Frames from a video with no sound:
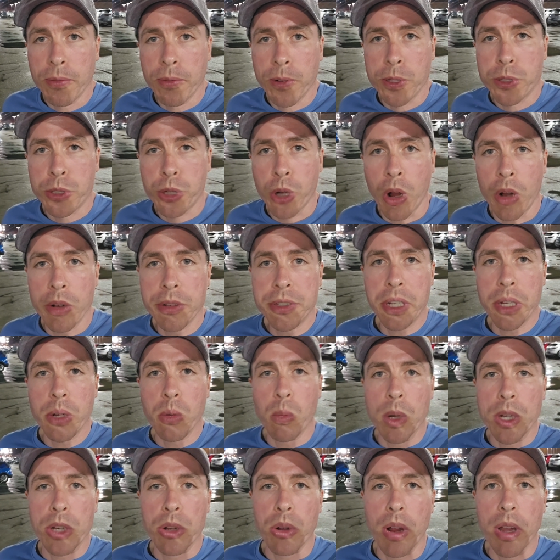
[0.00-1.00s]
for
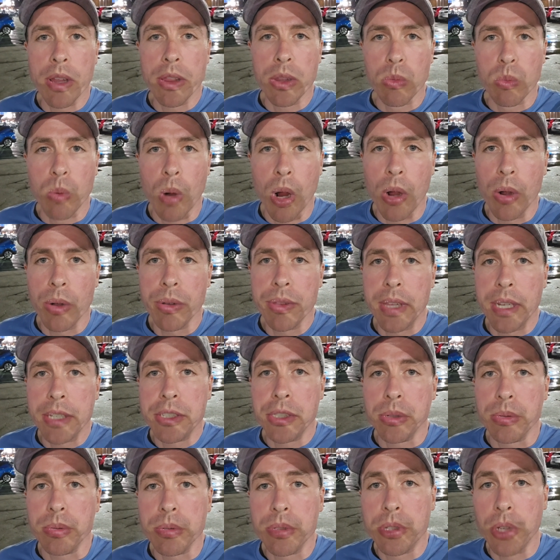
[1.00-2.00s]
charging when you're on the road
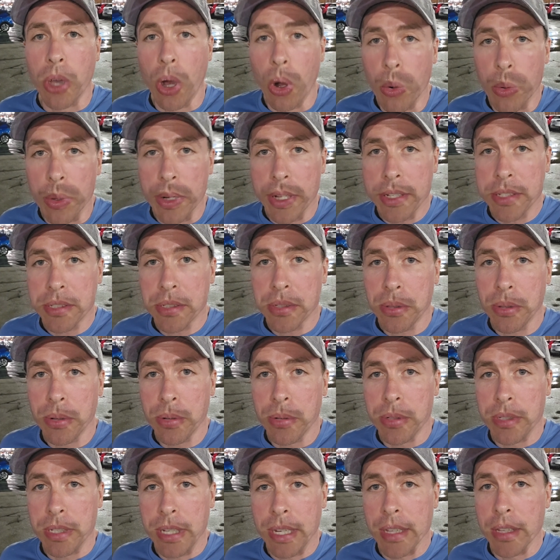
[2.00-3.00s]
that you don't
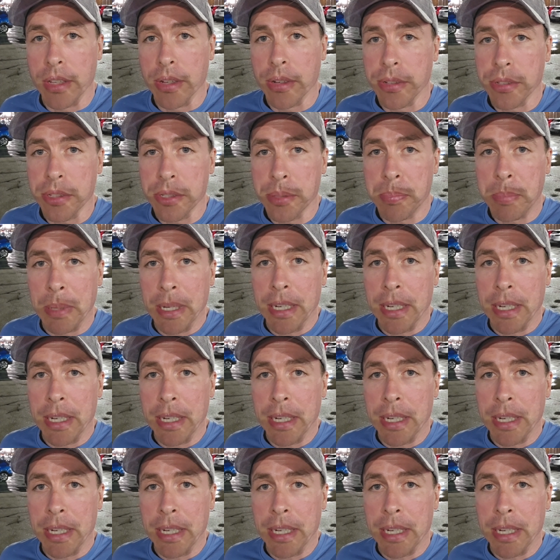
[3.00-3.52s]
exclude dealers,